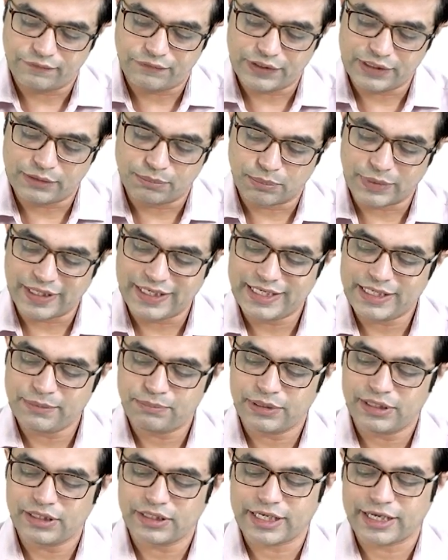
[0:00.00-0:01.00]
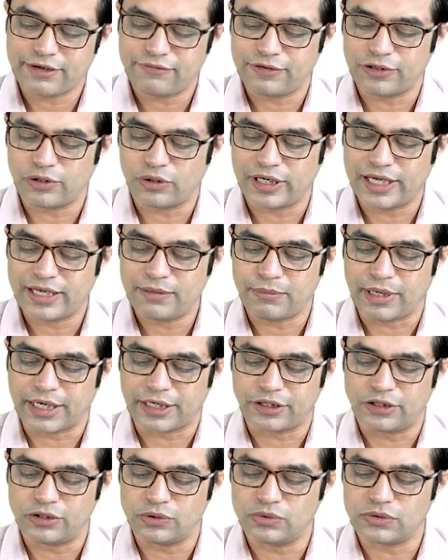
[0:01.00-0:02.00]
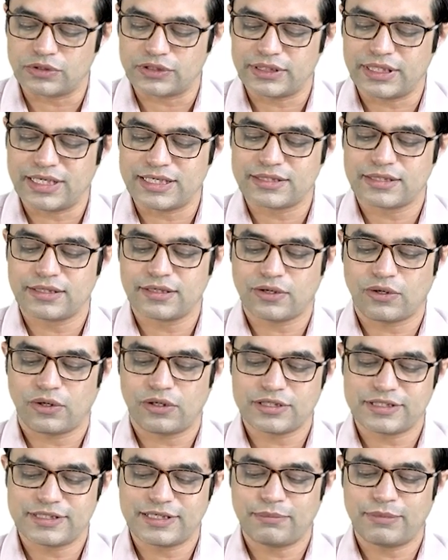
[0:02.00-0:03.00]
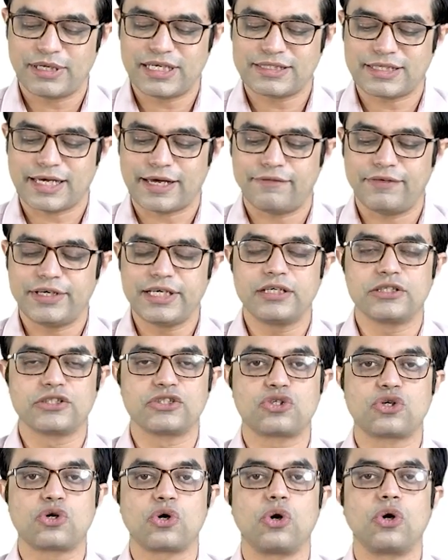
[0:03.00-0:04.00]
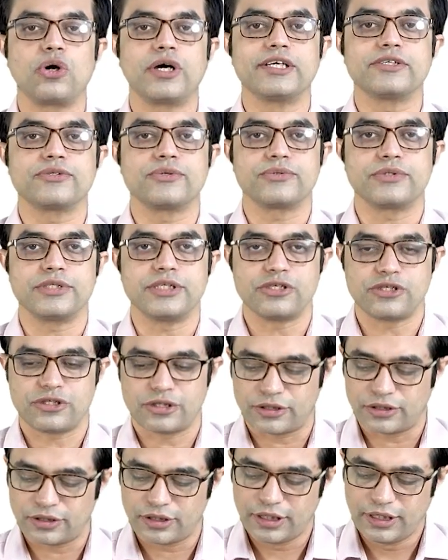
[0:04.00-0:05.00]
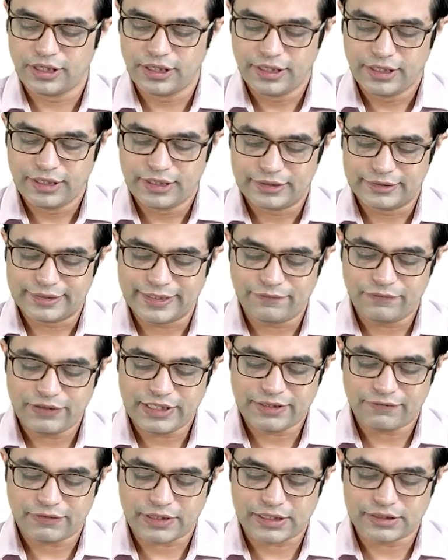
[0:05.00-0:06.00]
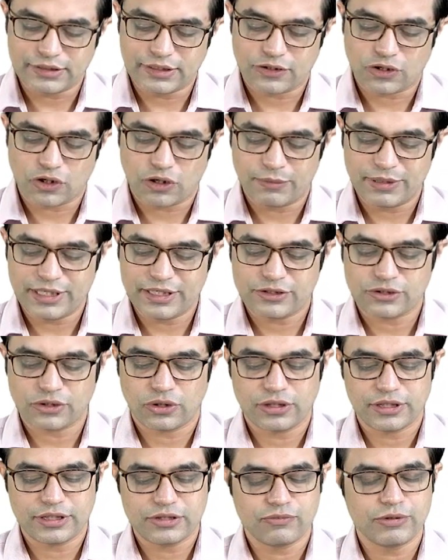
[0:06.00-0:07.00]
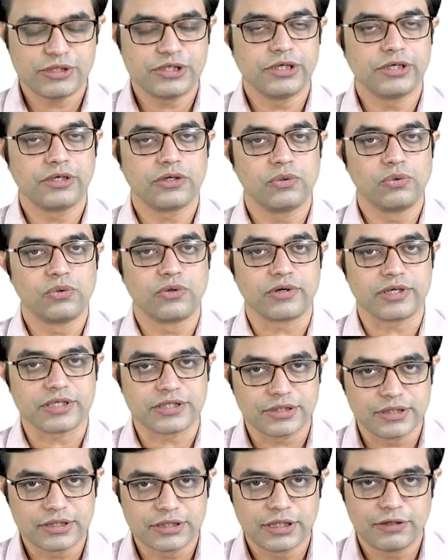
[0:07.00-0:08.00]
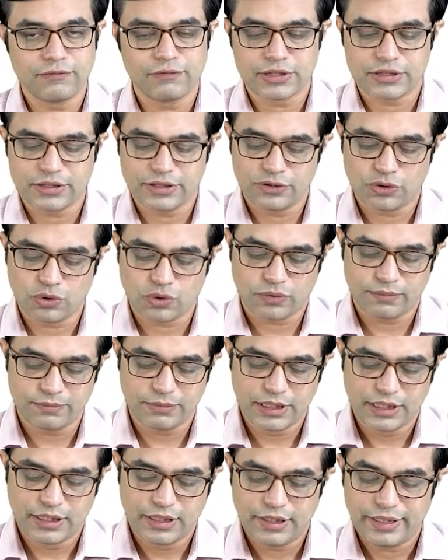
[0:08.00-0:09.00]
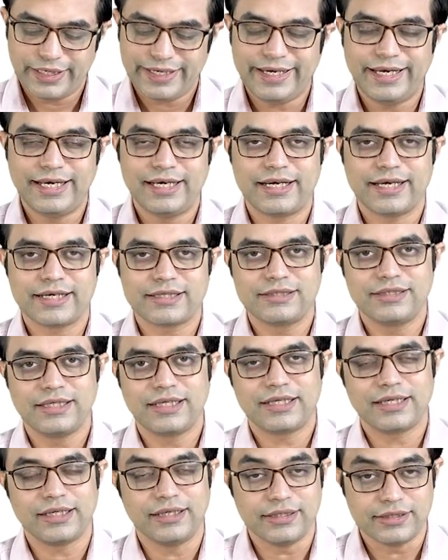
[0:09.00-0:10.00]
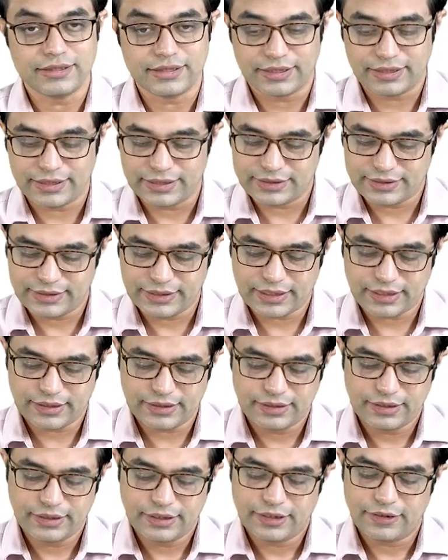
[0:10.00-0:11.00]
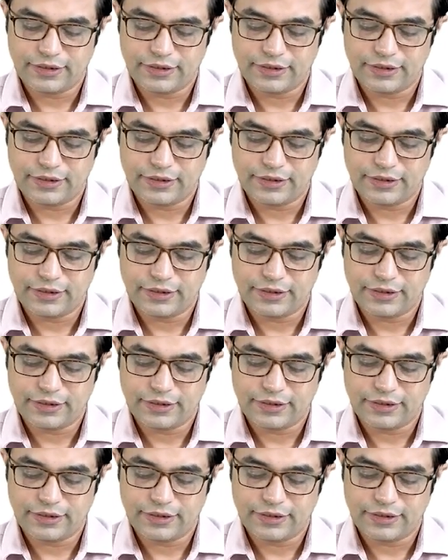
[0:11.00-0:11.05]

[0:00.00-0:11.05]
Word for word: with multiple cafe au lait macules. Nelson calls them as having strong association. Then we have other common disorders which include Russell-Silver syndrome, ataxia telangiectasia,